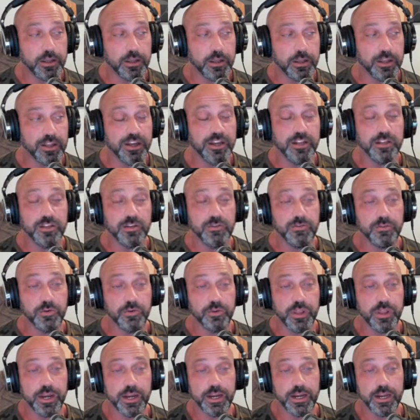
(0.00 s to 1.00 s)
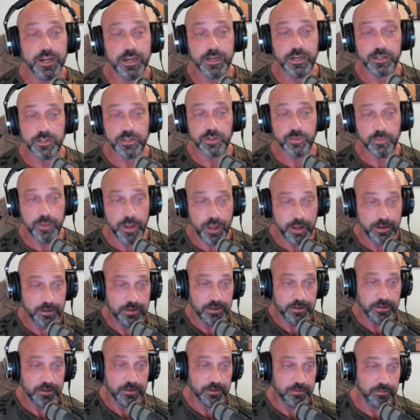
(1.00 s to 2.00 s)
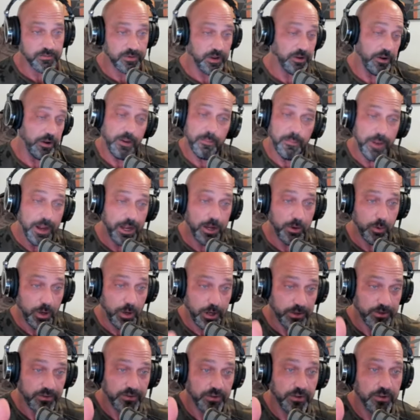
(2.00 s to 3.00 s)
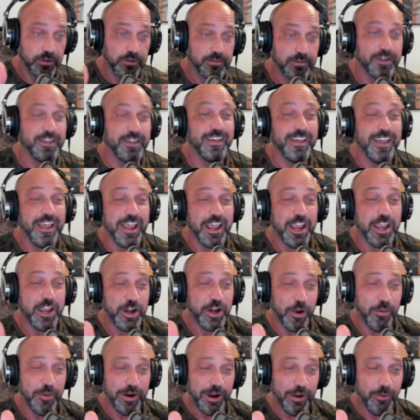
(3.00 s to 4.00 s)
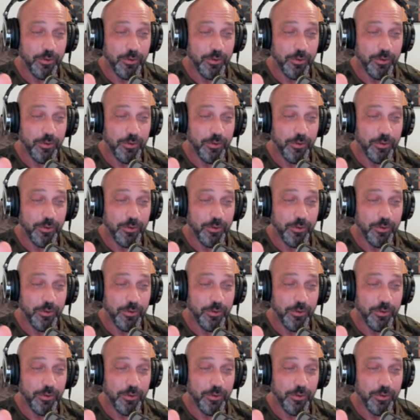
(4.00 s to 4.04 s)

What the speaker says: interview that I didn't expect. In many ways, you know, when I